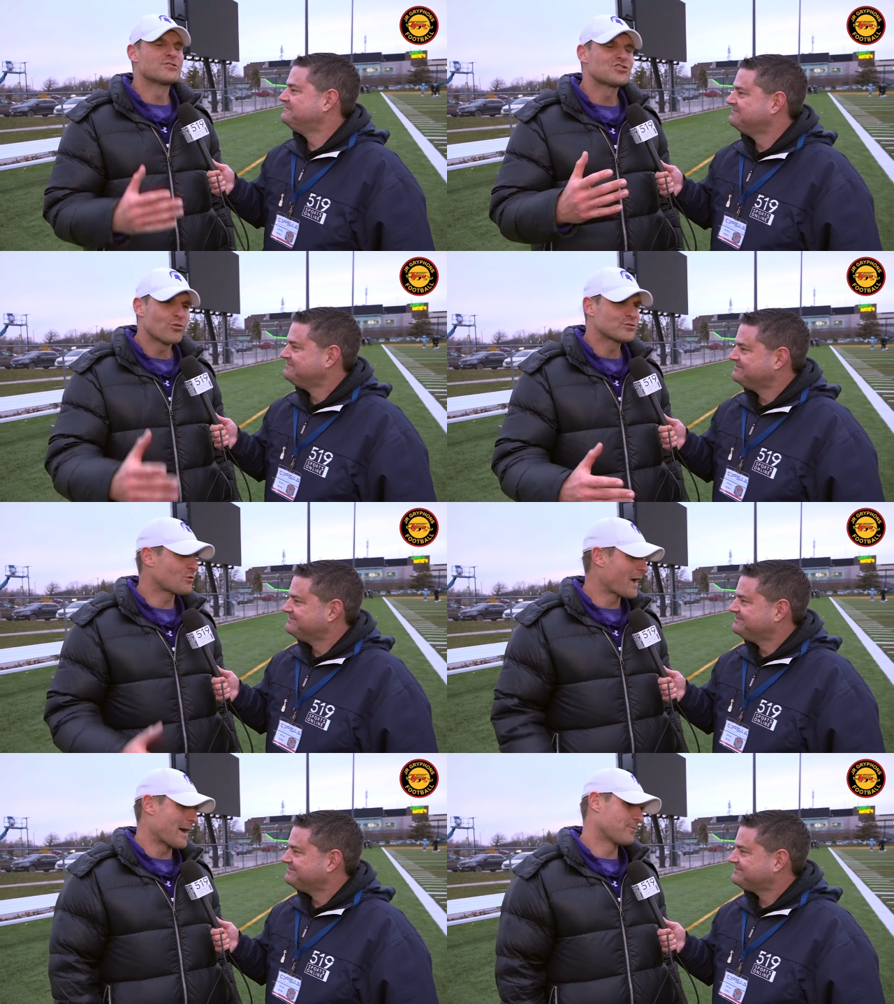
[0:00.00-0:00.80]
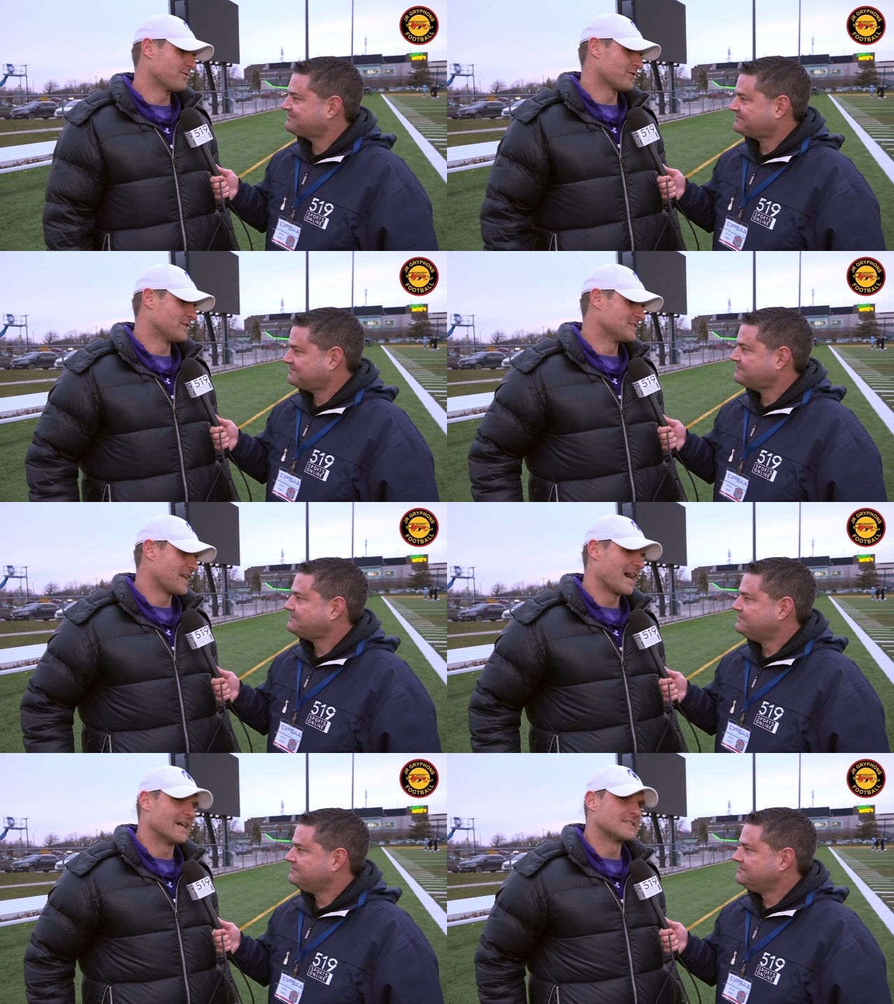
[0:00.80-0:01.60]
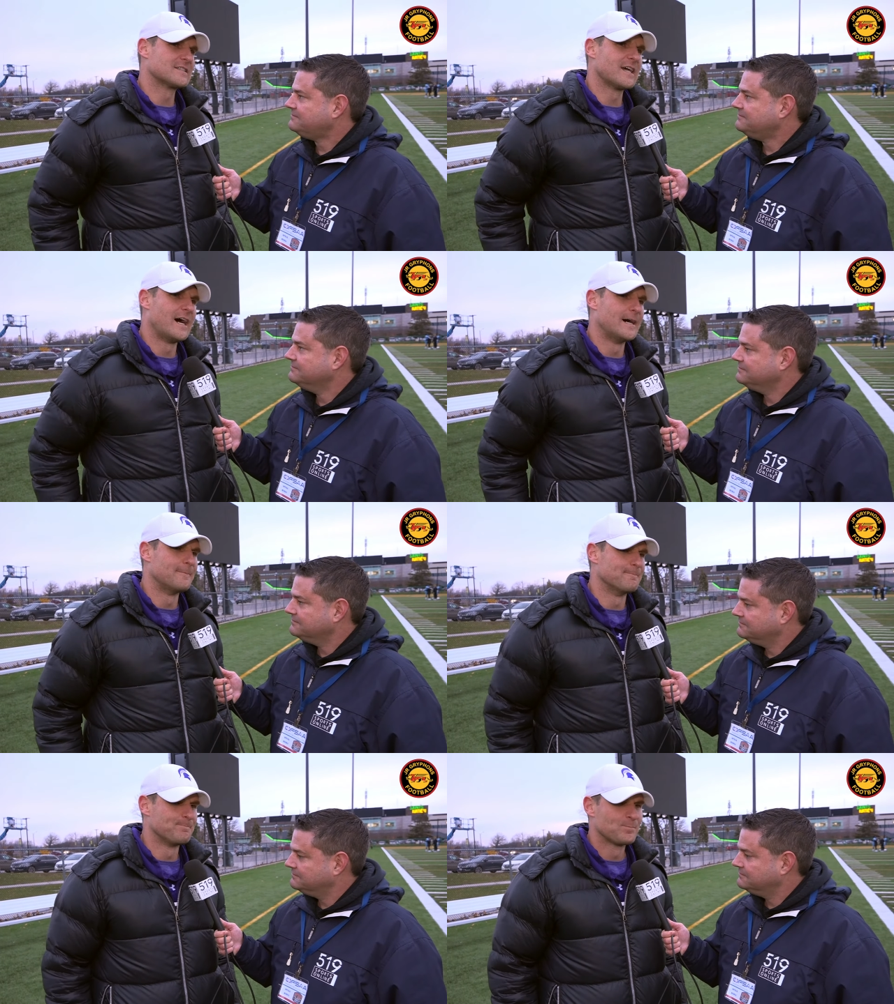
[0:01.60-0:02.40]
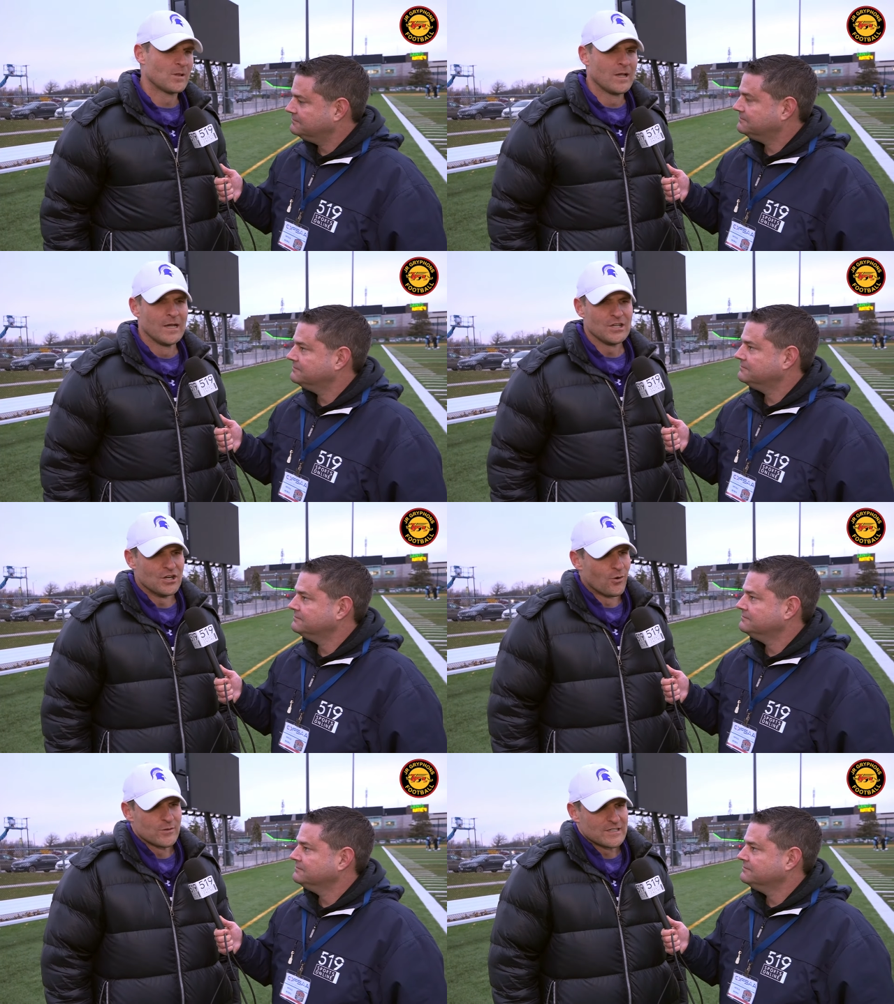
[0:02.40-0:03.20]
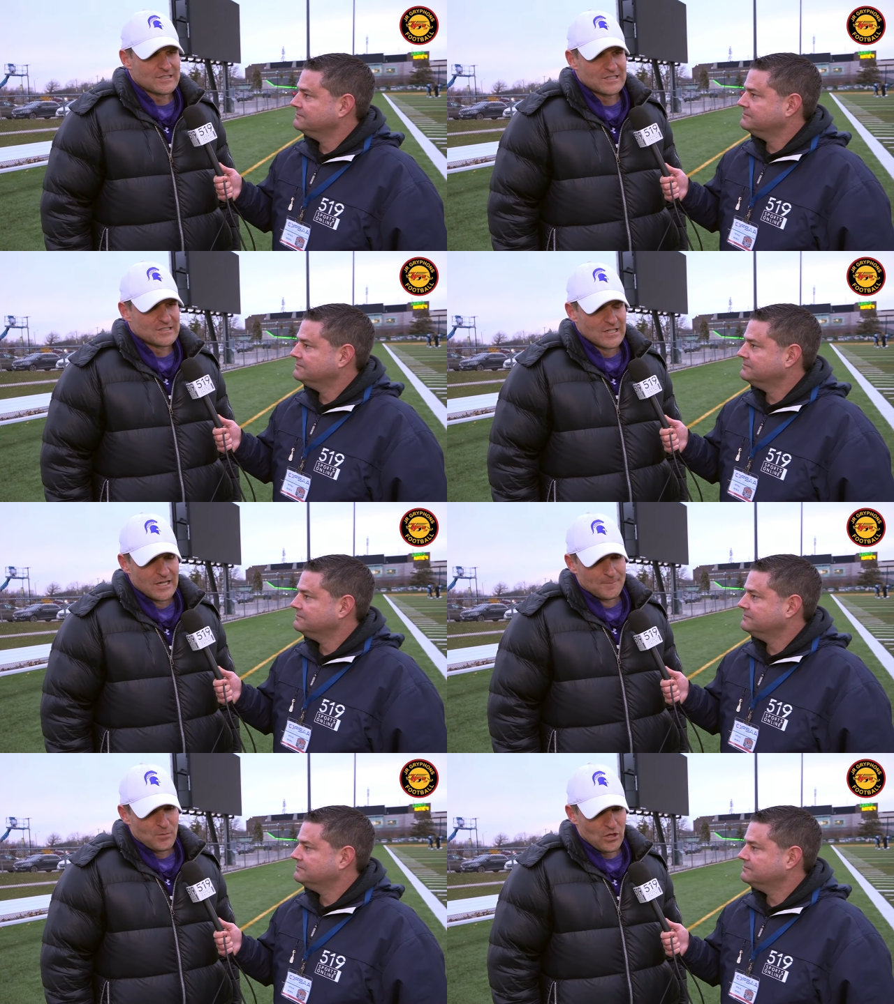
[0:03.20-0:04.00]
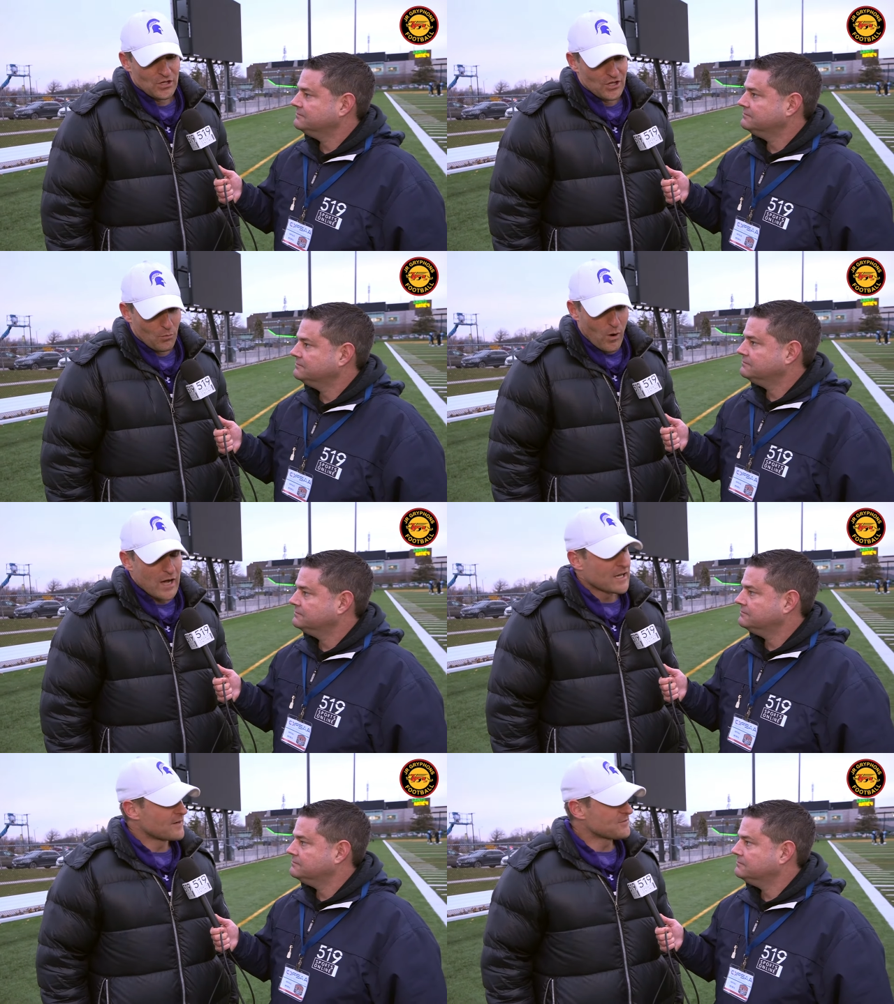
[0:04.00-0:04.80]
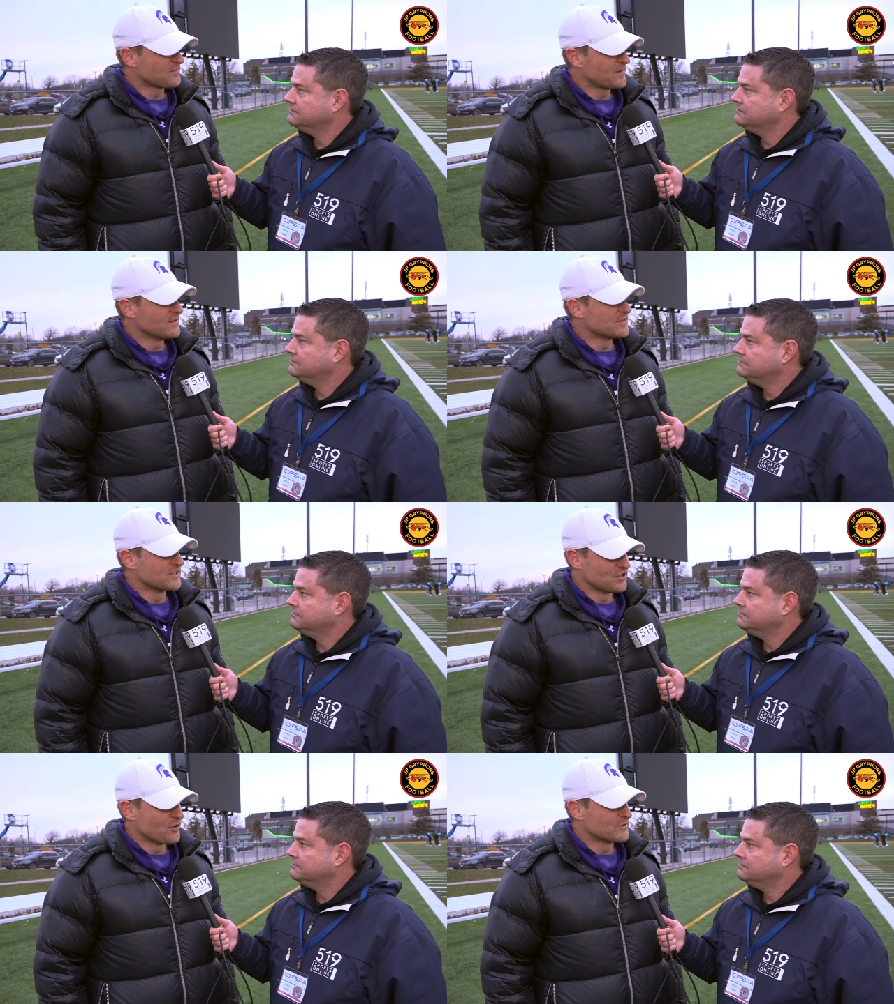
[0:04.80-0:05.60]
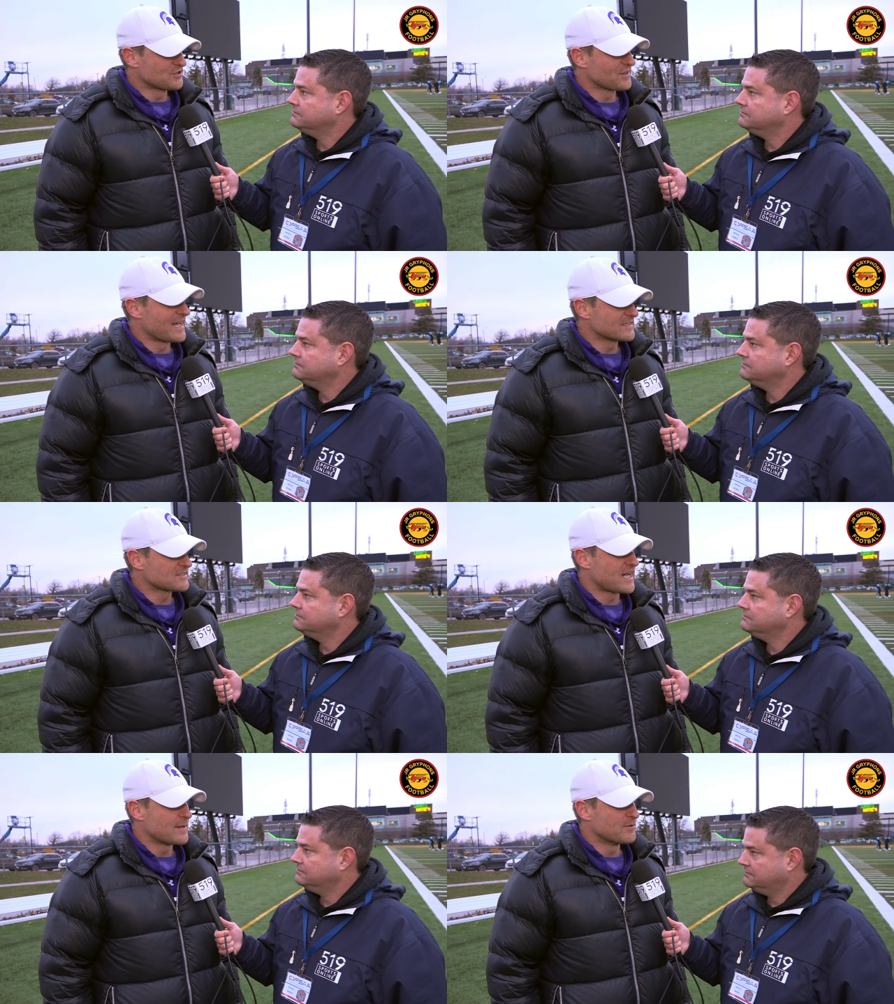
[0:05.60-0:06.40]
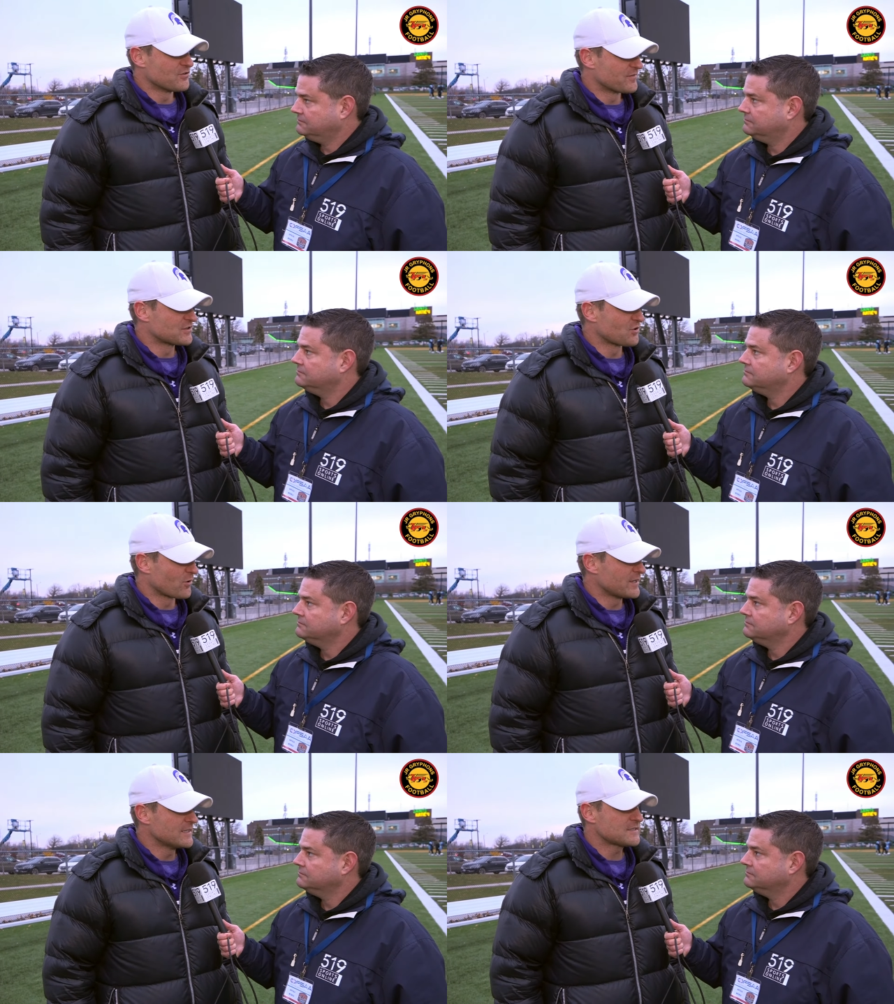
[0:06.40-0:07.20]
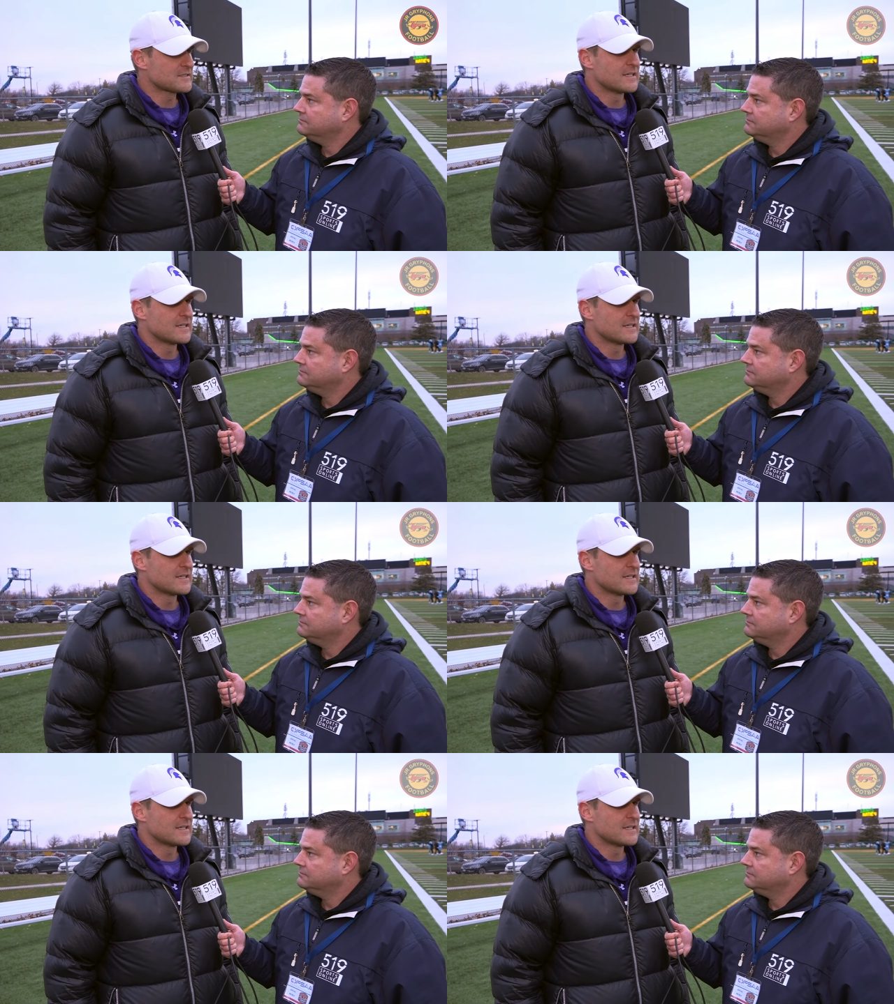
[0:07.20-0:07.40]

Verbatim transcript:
Speaker 1: so happy for these guys. You know, this is, you walk off the field and you know it's your last time and you're victorious,